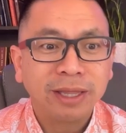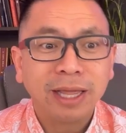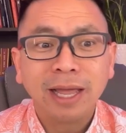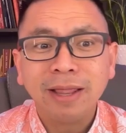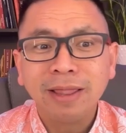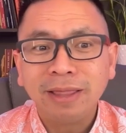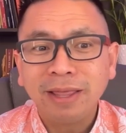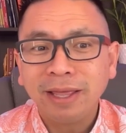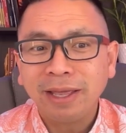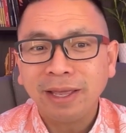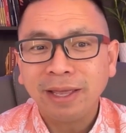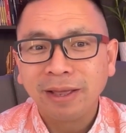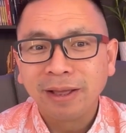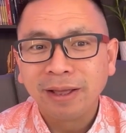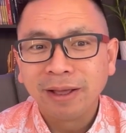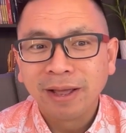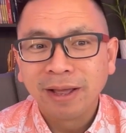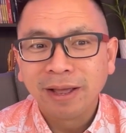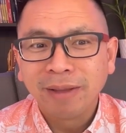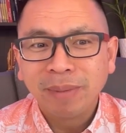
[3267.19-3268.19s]
Then the
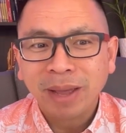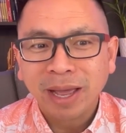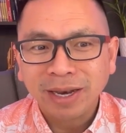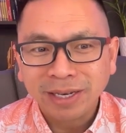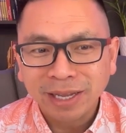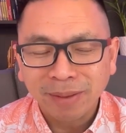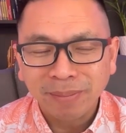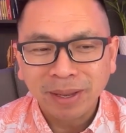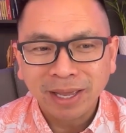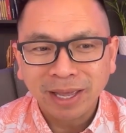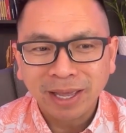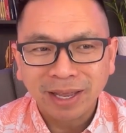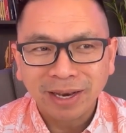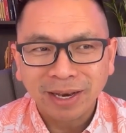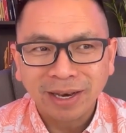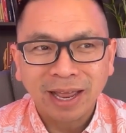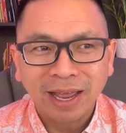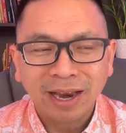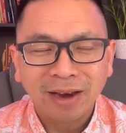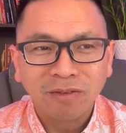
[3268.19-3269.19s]
pandemic
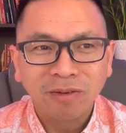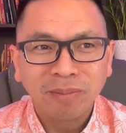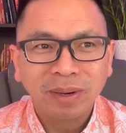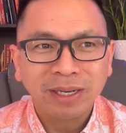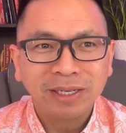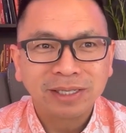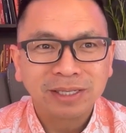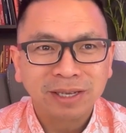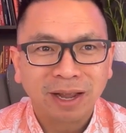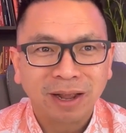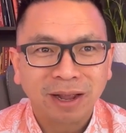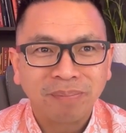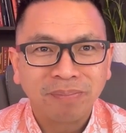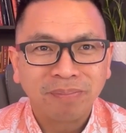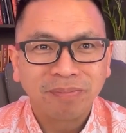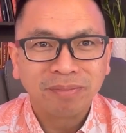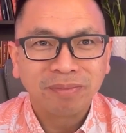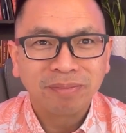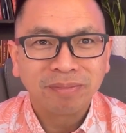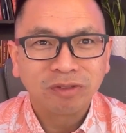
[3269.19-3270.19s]
hit and everybody
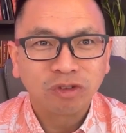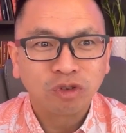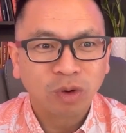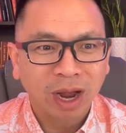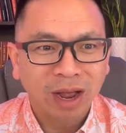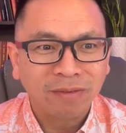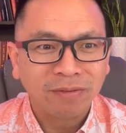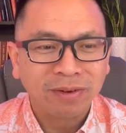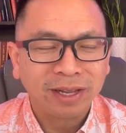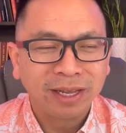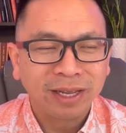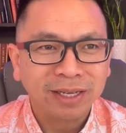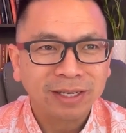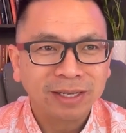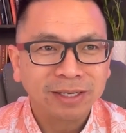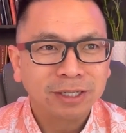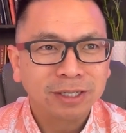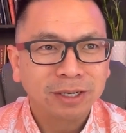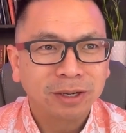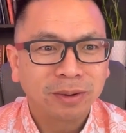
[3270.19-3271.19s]
stopped
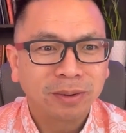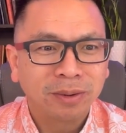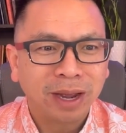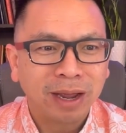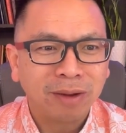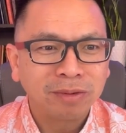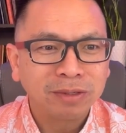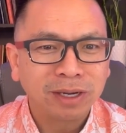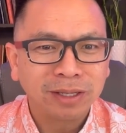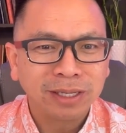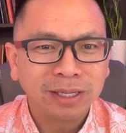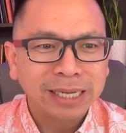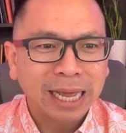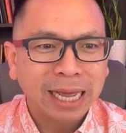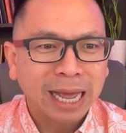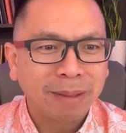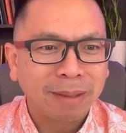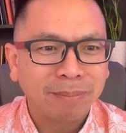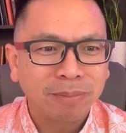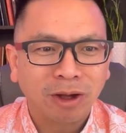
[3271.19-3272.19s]
traveling. So I was on this
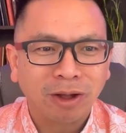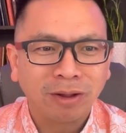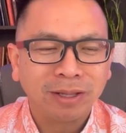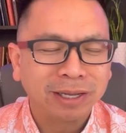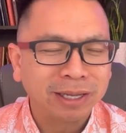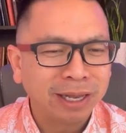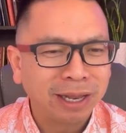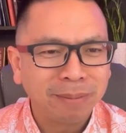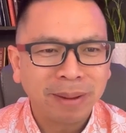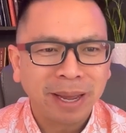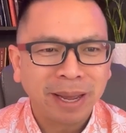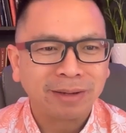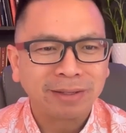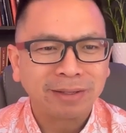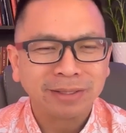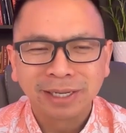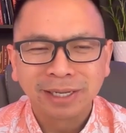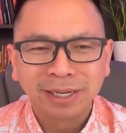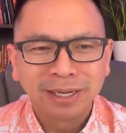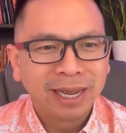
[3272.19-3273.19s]
app called the
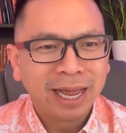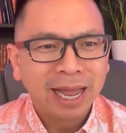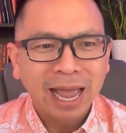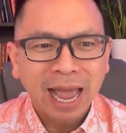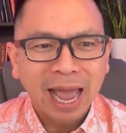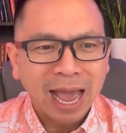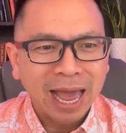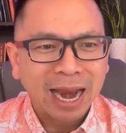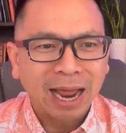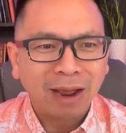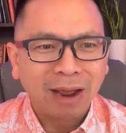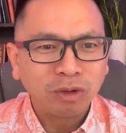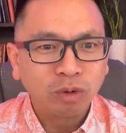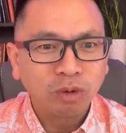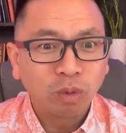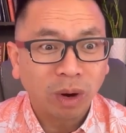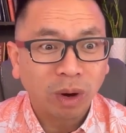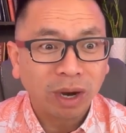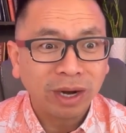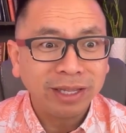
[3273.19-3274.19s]
Clubhouse, and I would
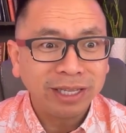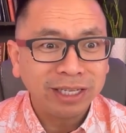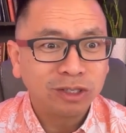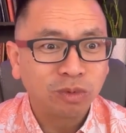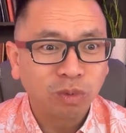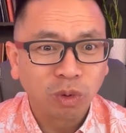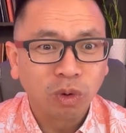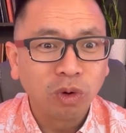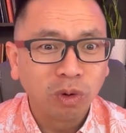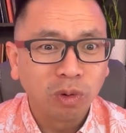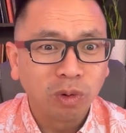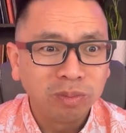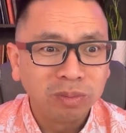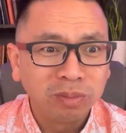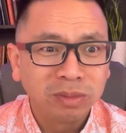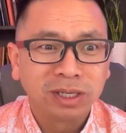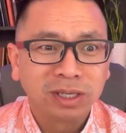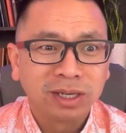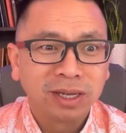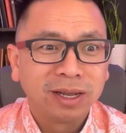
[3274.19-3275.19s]
run these
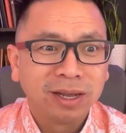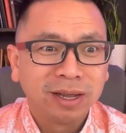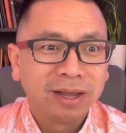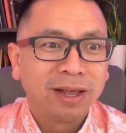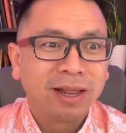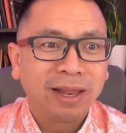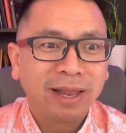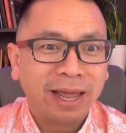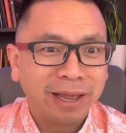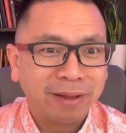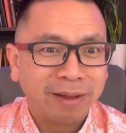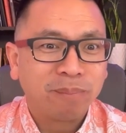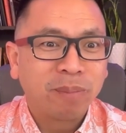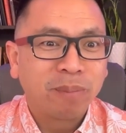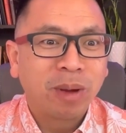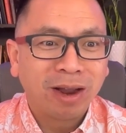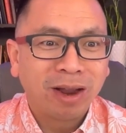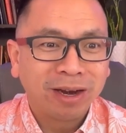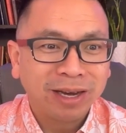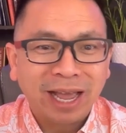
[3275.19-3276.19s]
rooms like
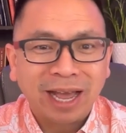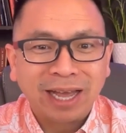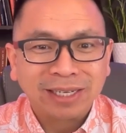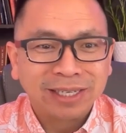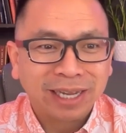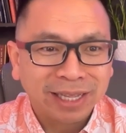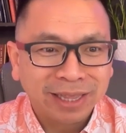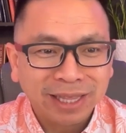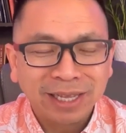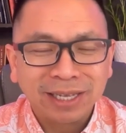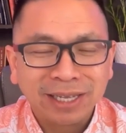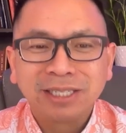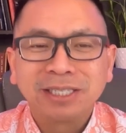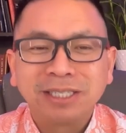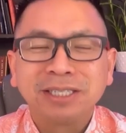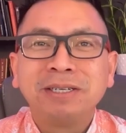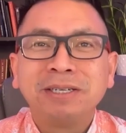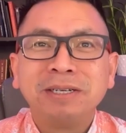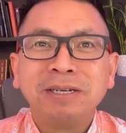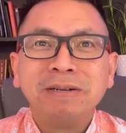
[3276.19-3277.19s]
podcasts like
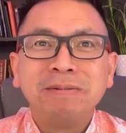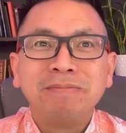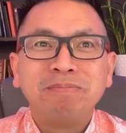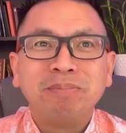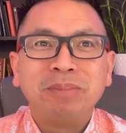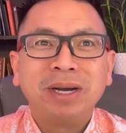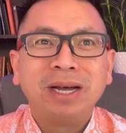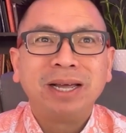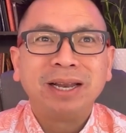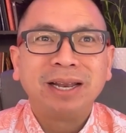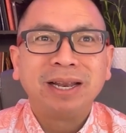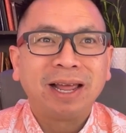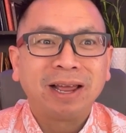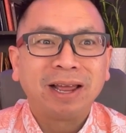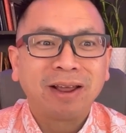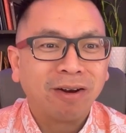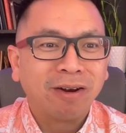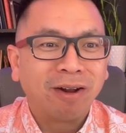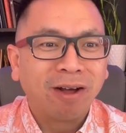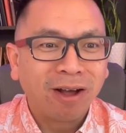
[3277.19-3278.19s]
this, but
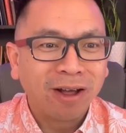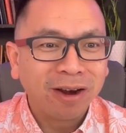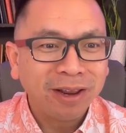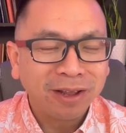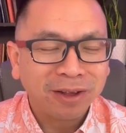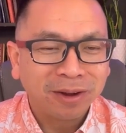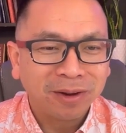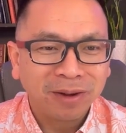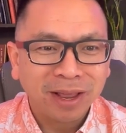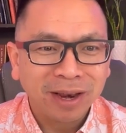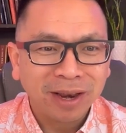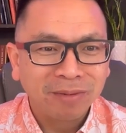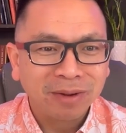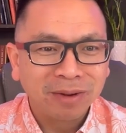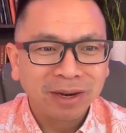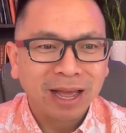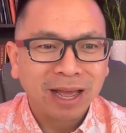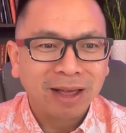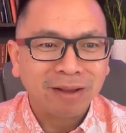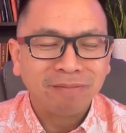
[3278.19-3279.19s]
like on audio, and it
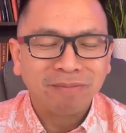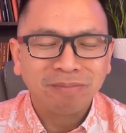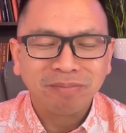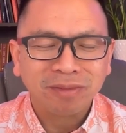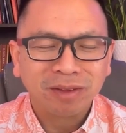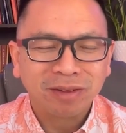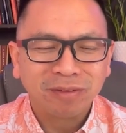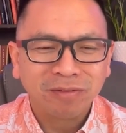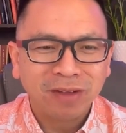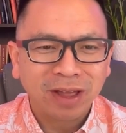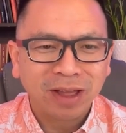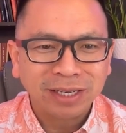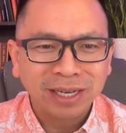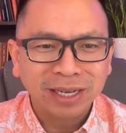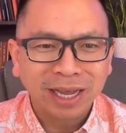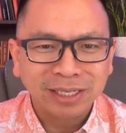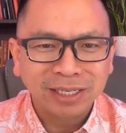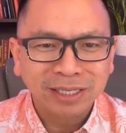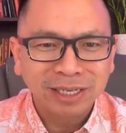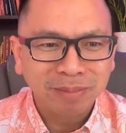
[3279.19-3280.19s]
would have
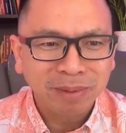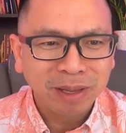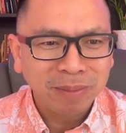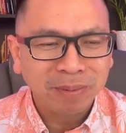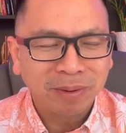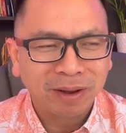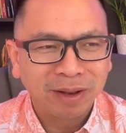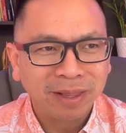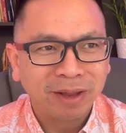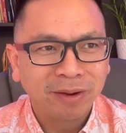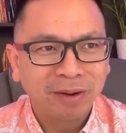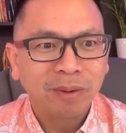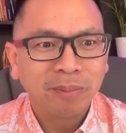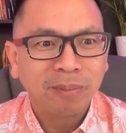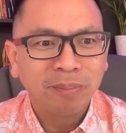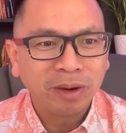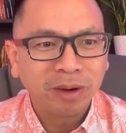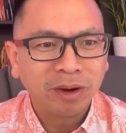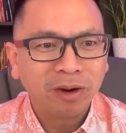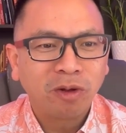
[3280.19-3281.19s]
fantastic people on there, and
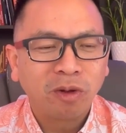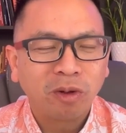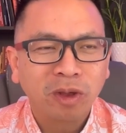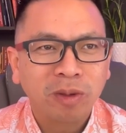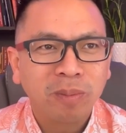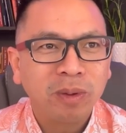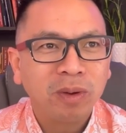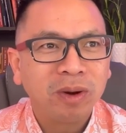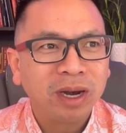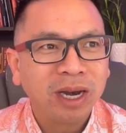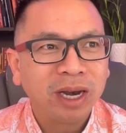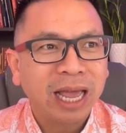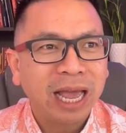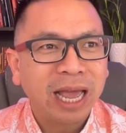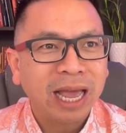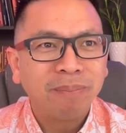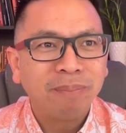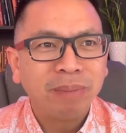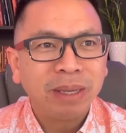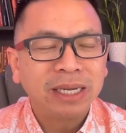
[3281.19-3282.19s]
I built a whole community.
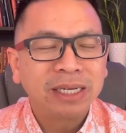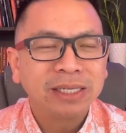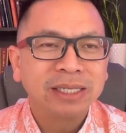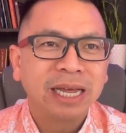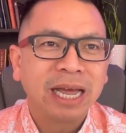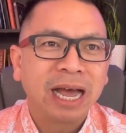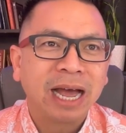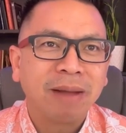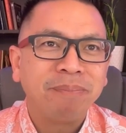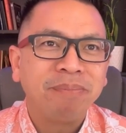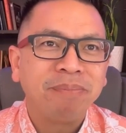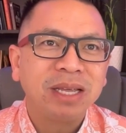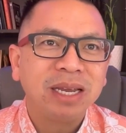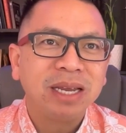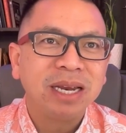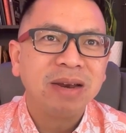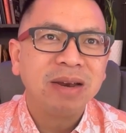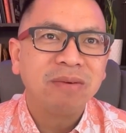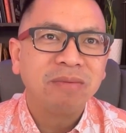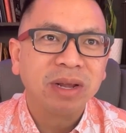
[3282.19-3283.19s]
And because the app
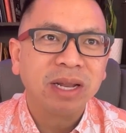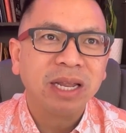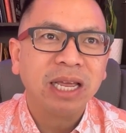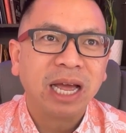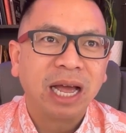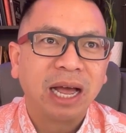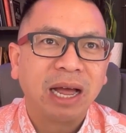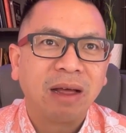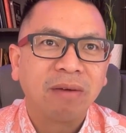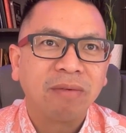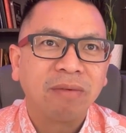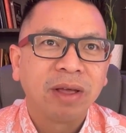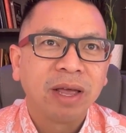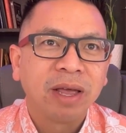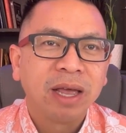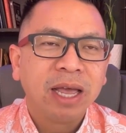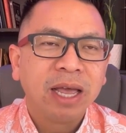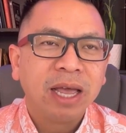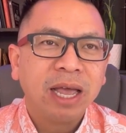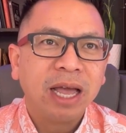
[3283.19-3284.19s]
didn't really have
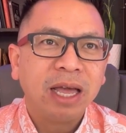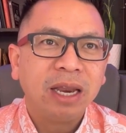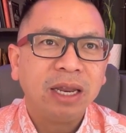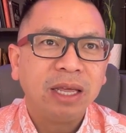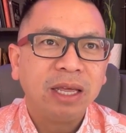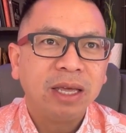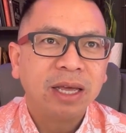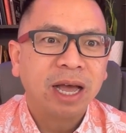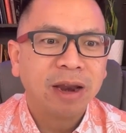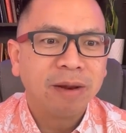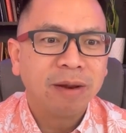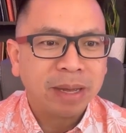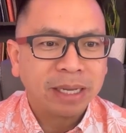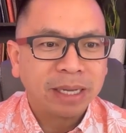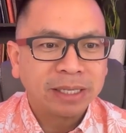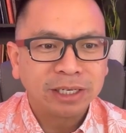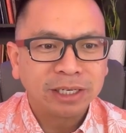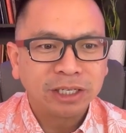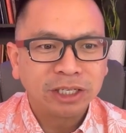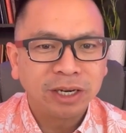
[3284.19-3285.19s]
any kind of
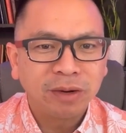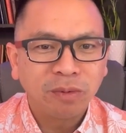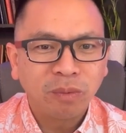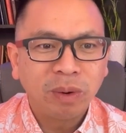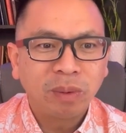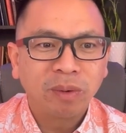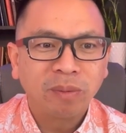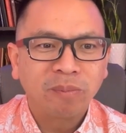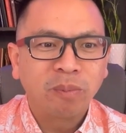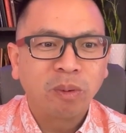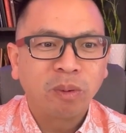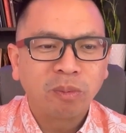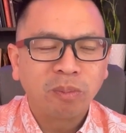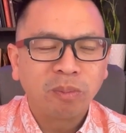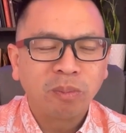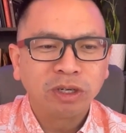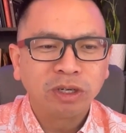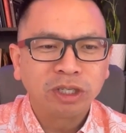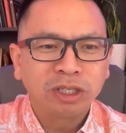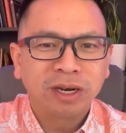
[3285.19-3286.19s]
messaging, we were
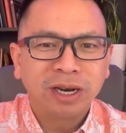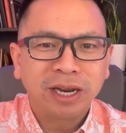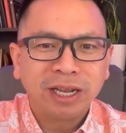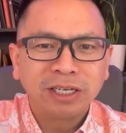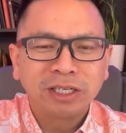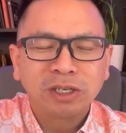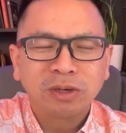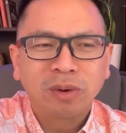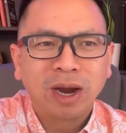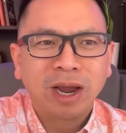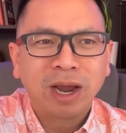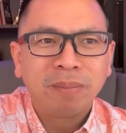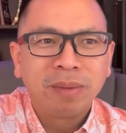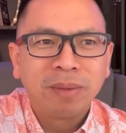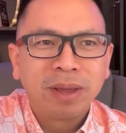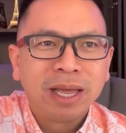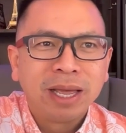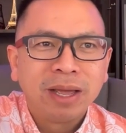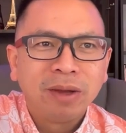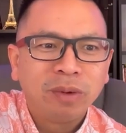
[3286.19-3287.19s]
pushed on
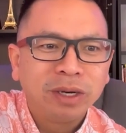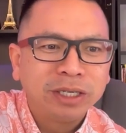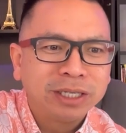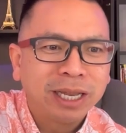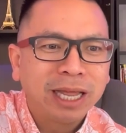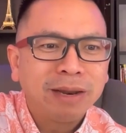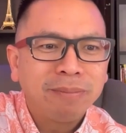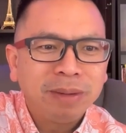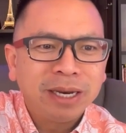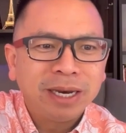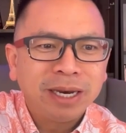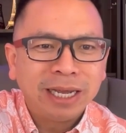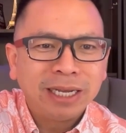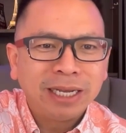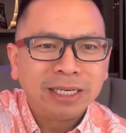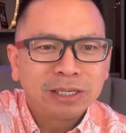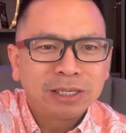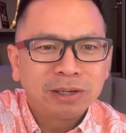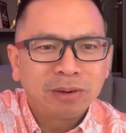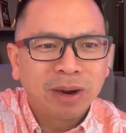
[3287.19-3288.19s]
Instagram, which led me to
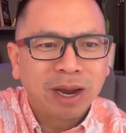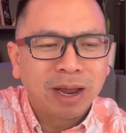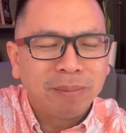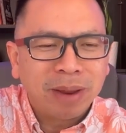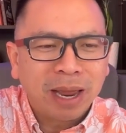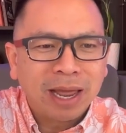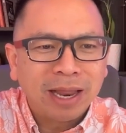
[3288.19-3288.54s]
Instagram.